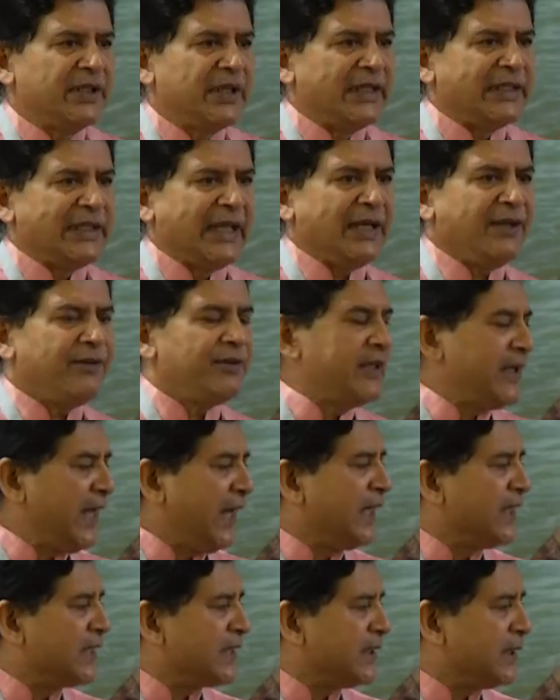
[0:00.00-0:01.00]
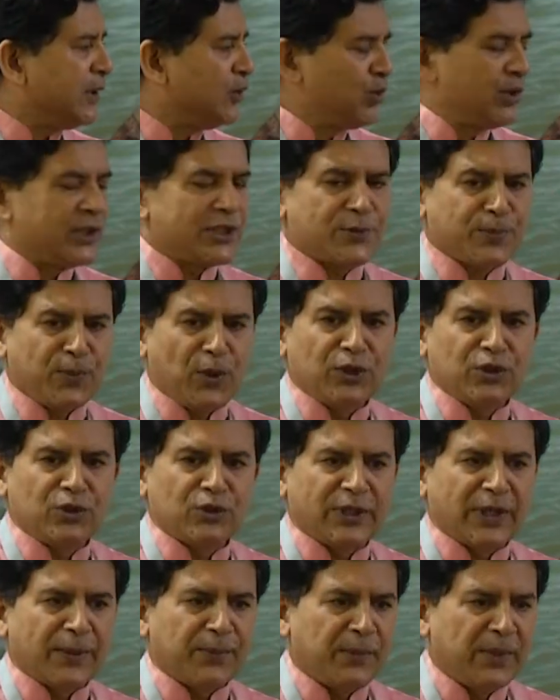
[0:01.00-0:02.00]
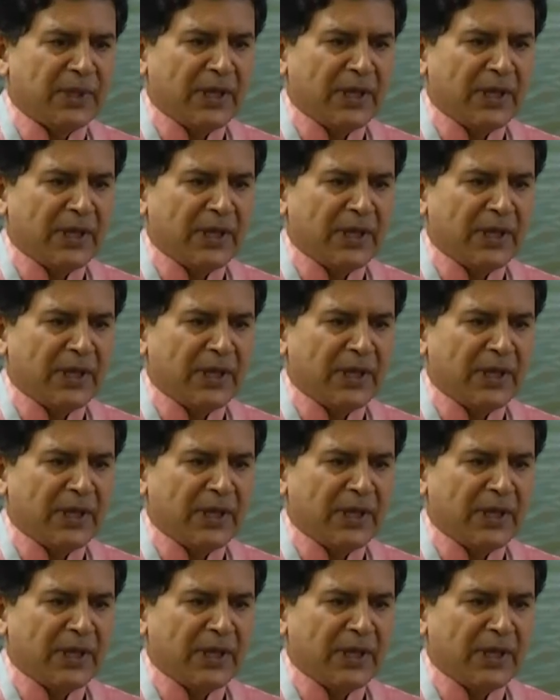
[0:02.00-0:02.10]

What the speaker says: They are a reality. We respond to them.